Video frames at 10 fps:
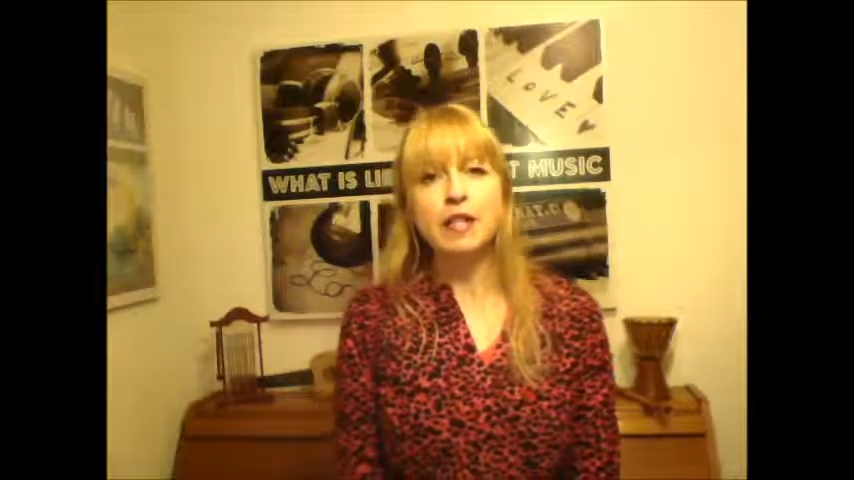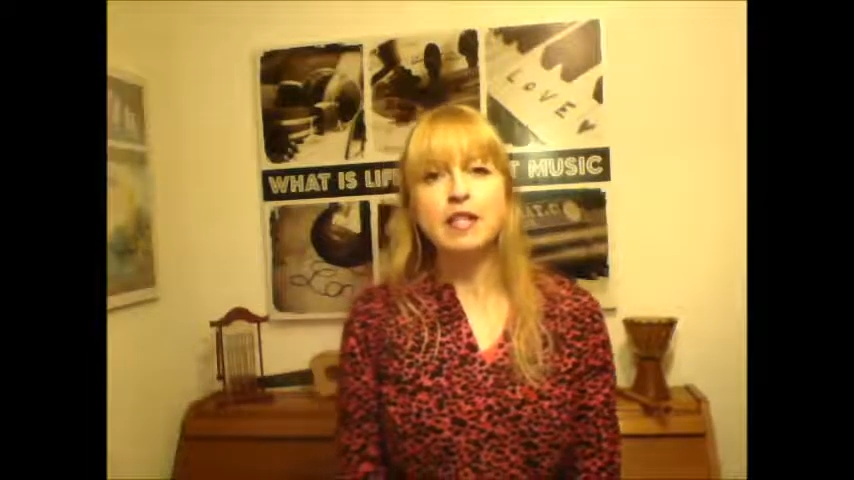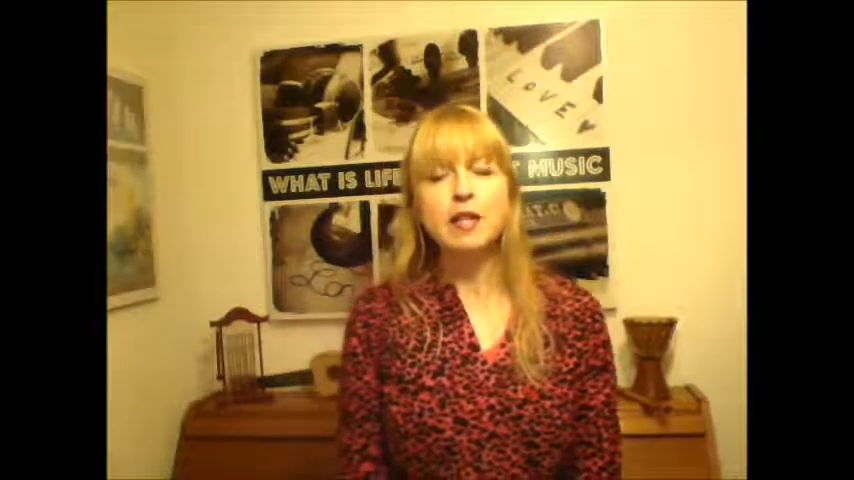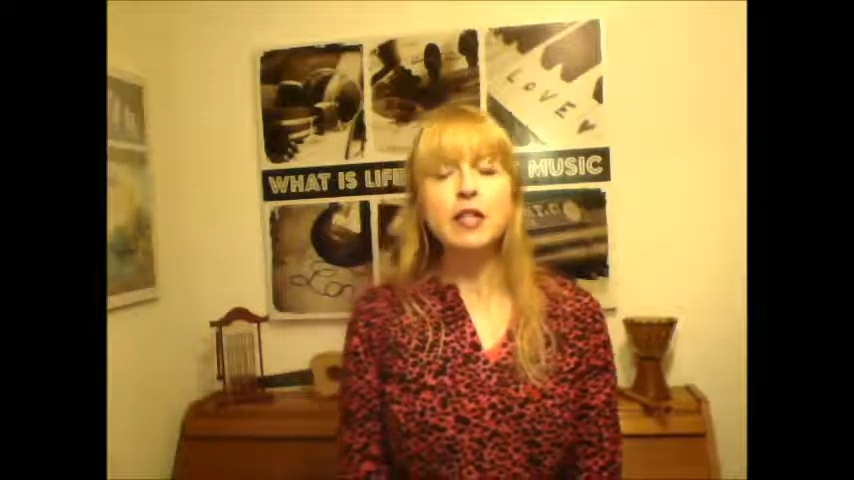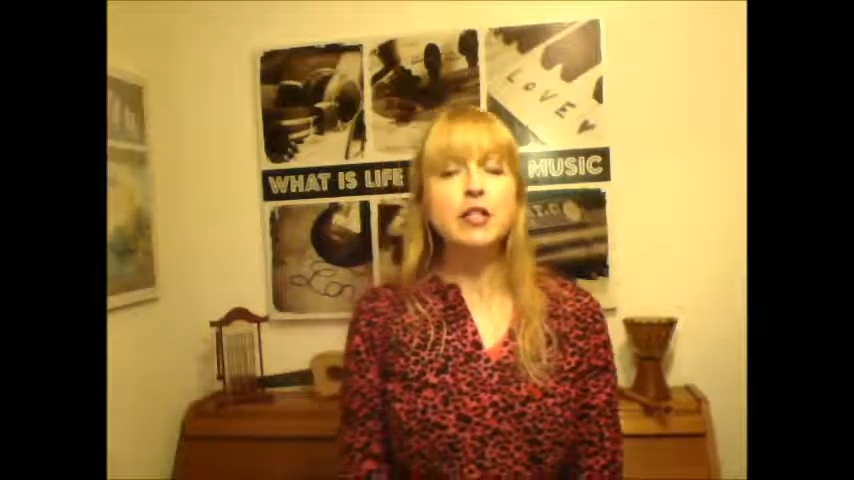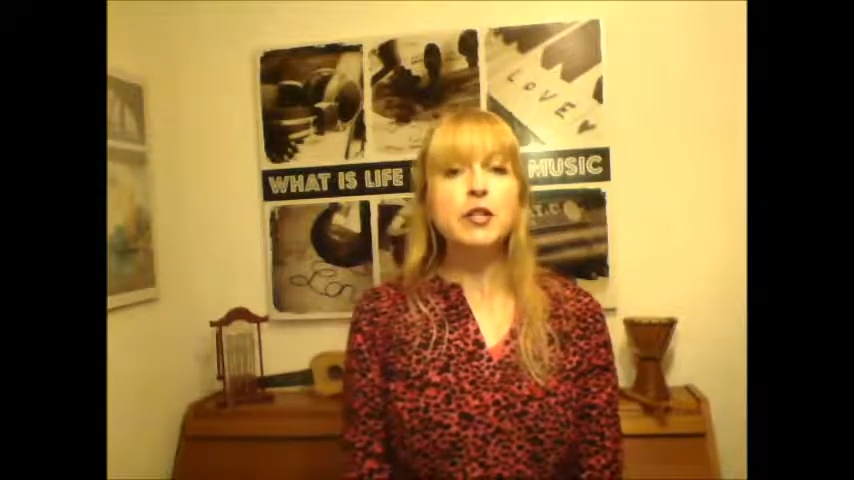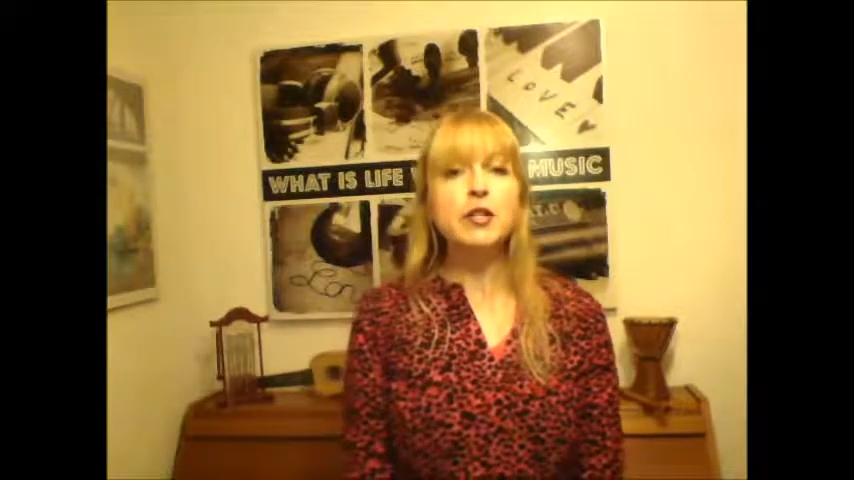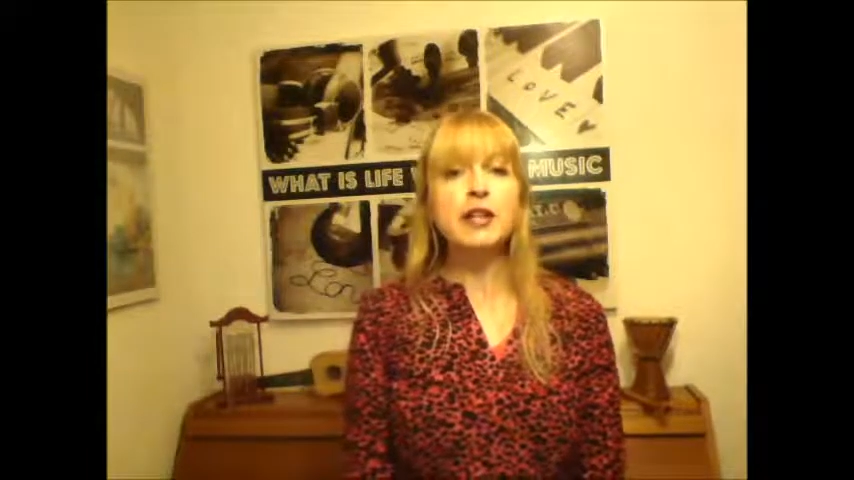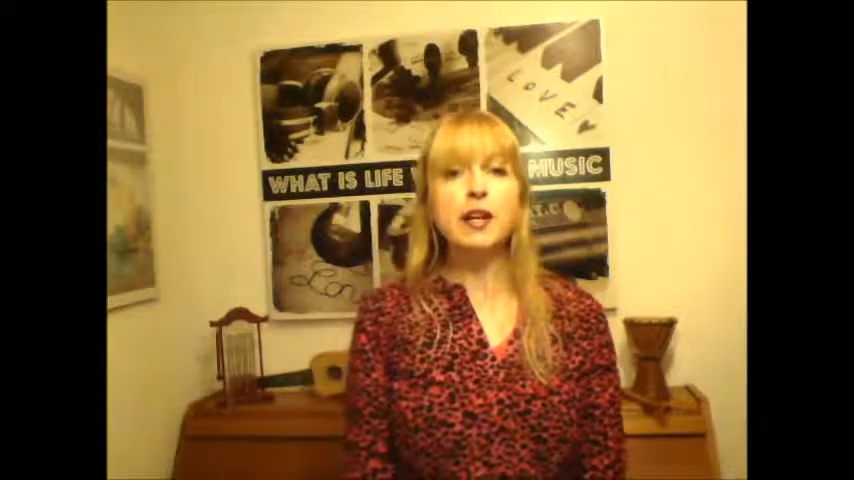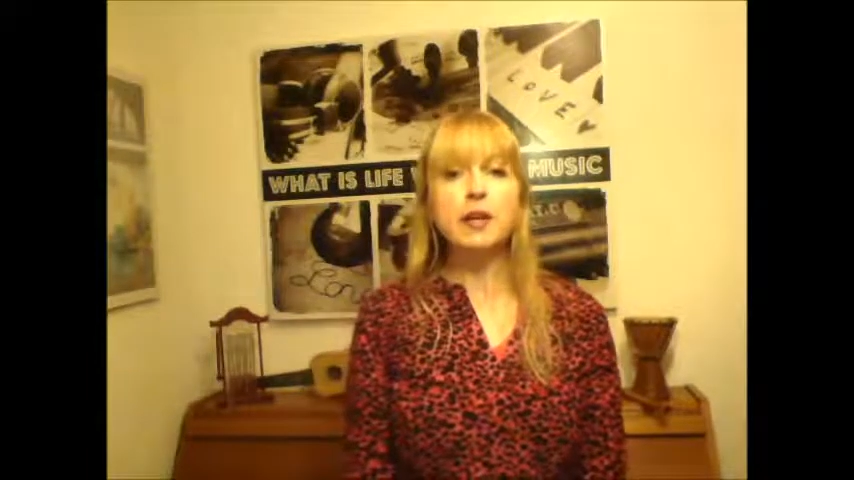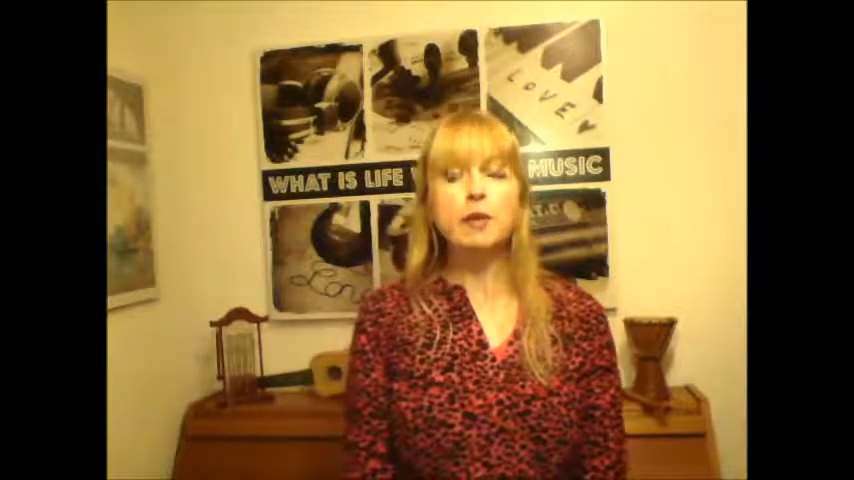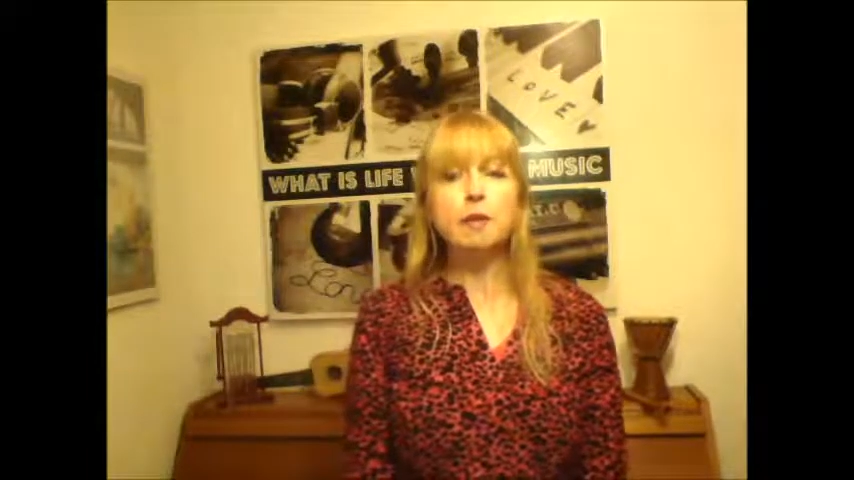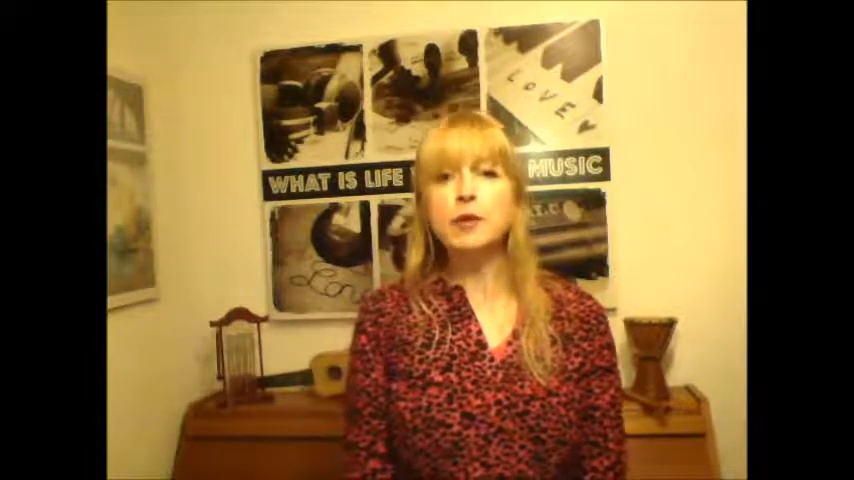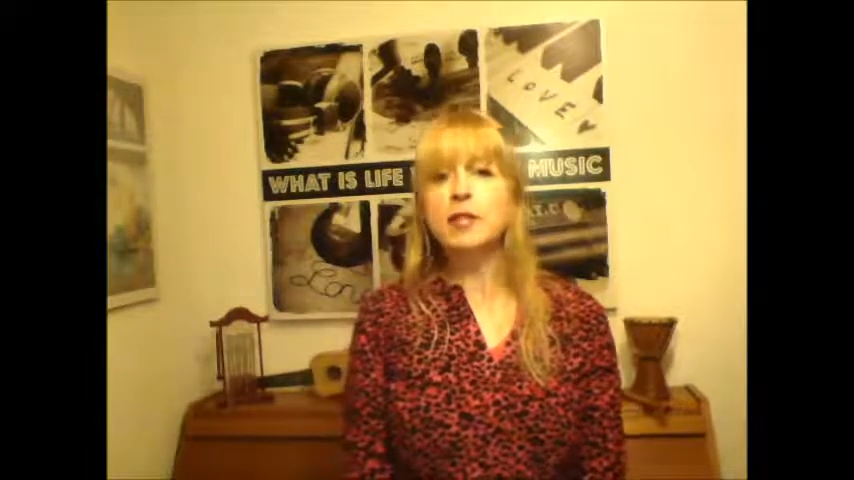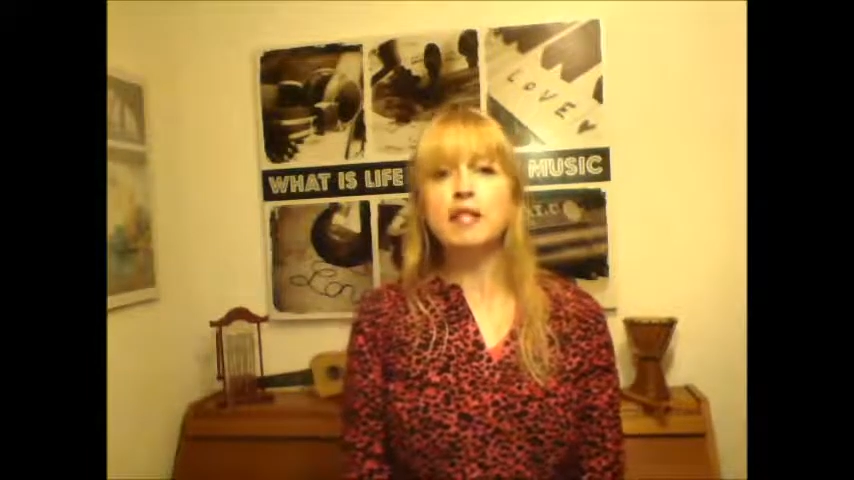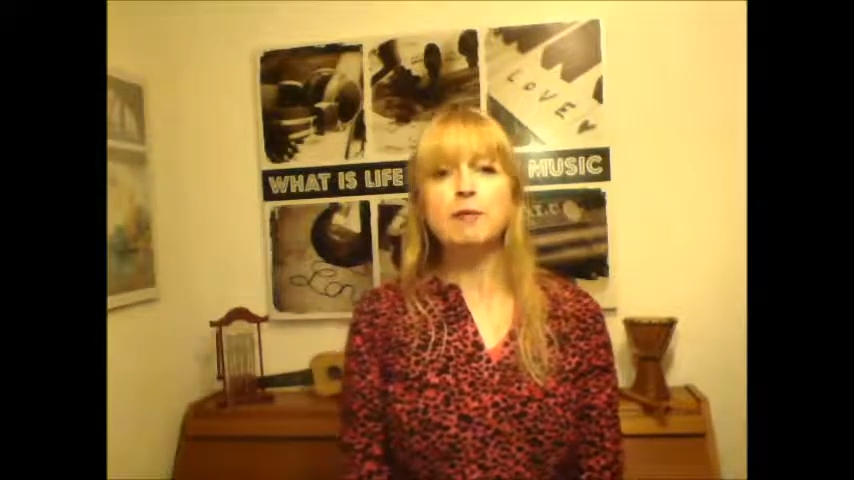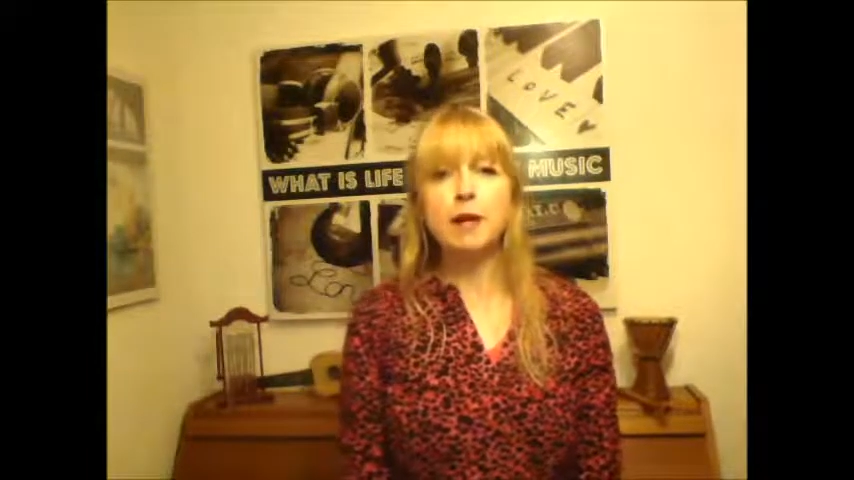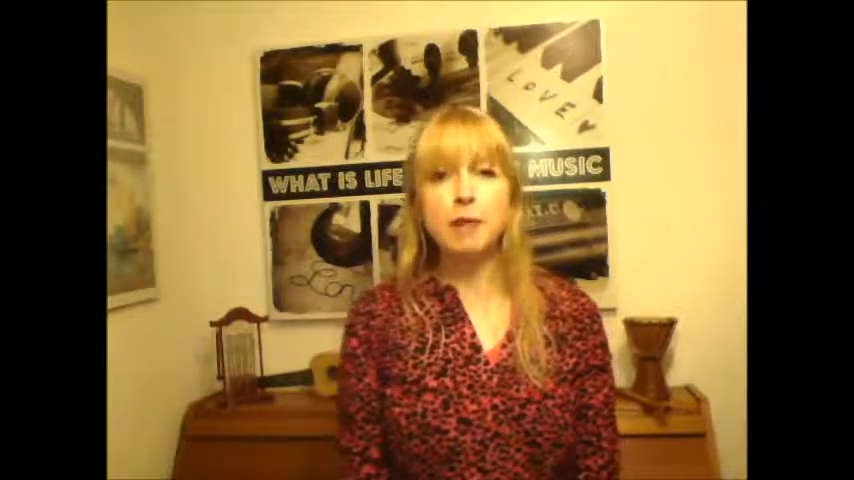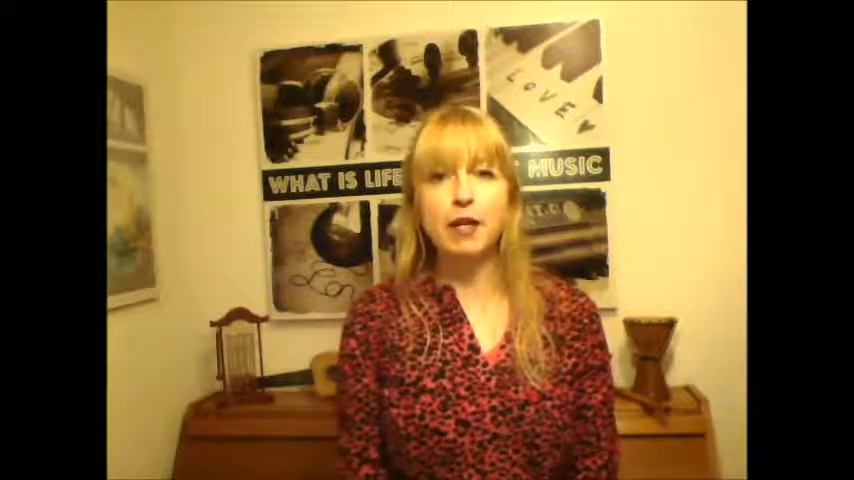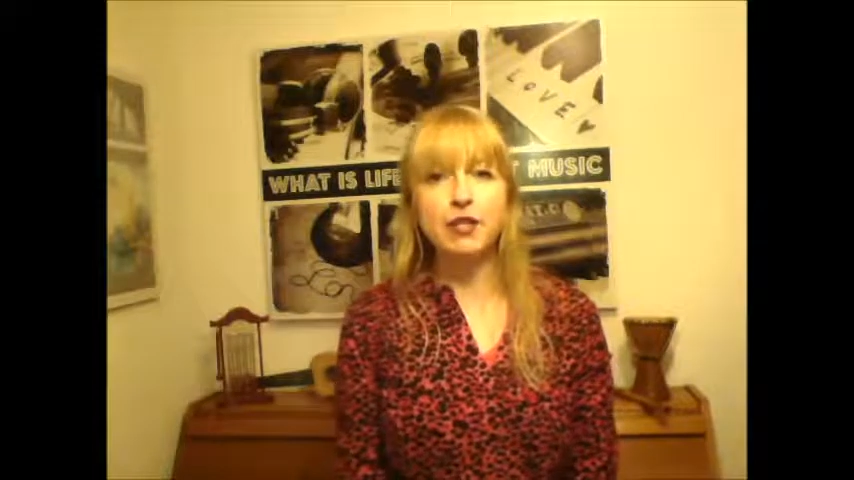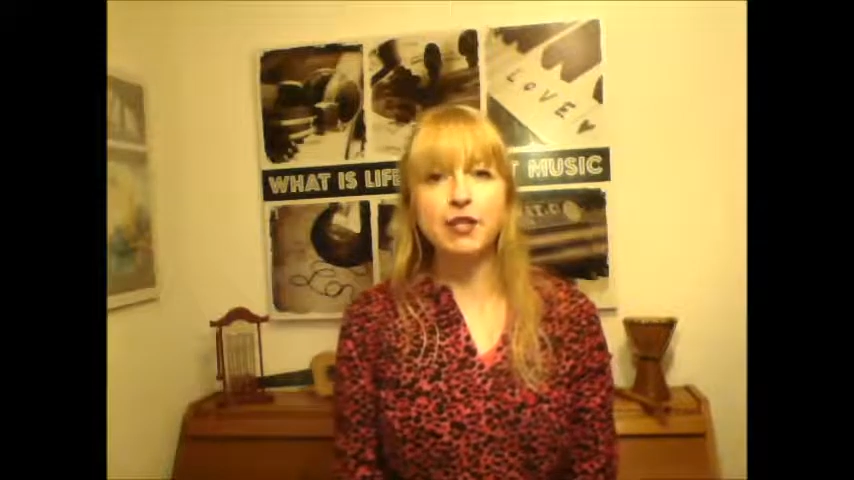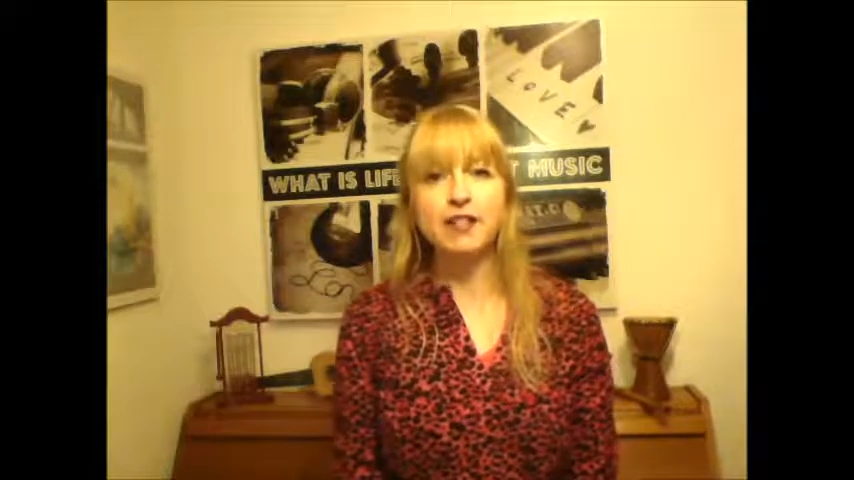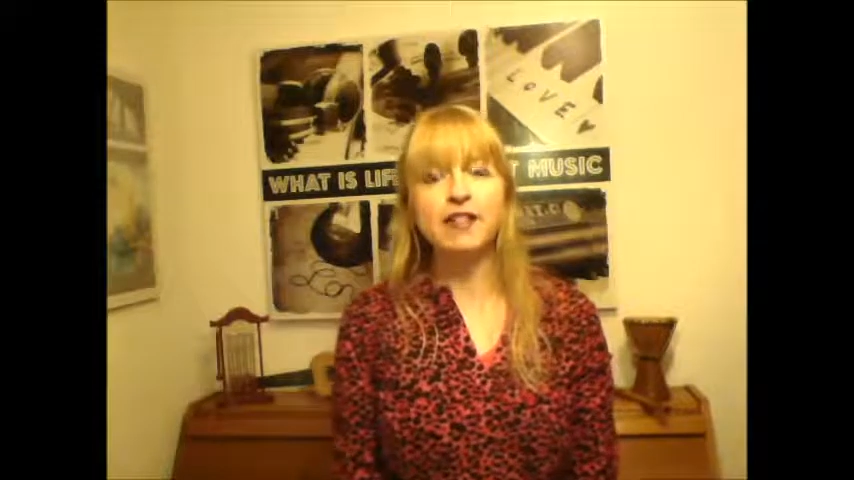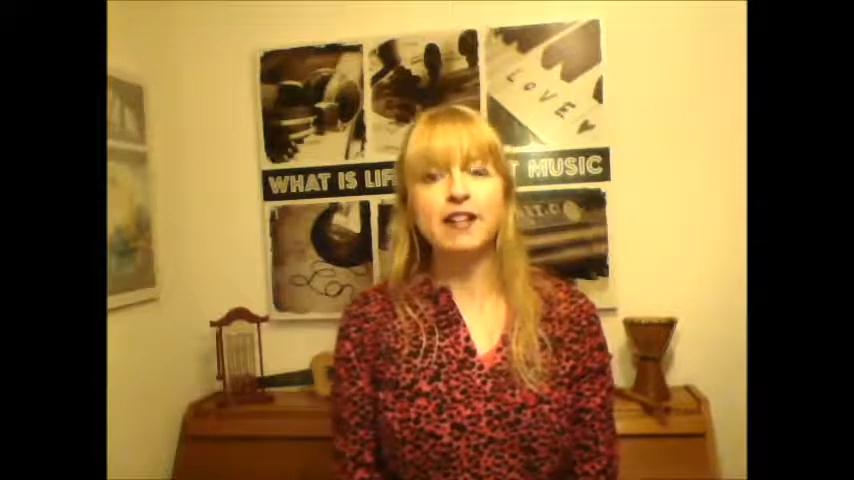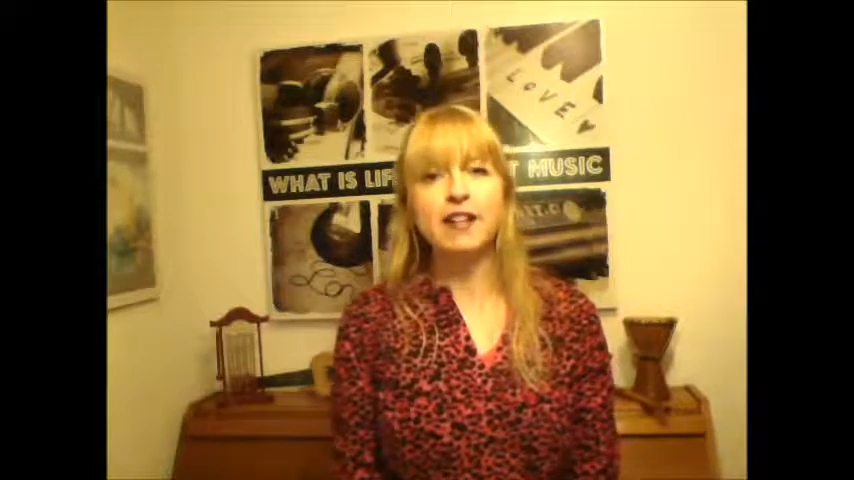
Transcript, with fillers: so as you can tell, music is my passion